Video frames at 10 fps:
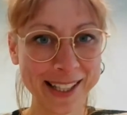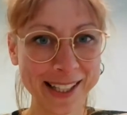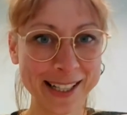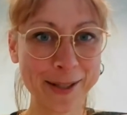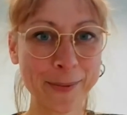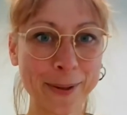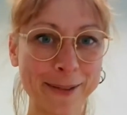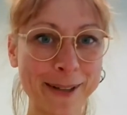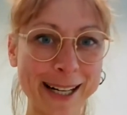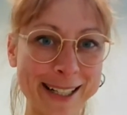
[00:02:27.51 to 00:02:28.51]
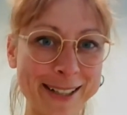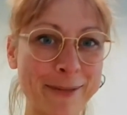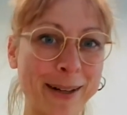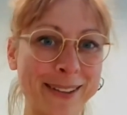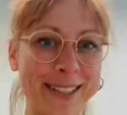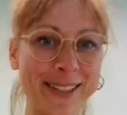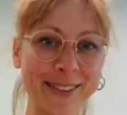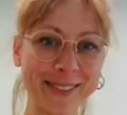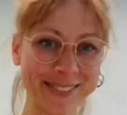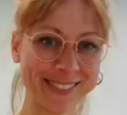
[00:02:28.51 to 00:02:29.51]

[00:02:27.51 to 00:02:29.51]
That's what I read about you.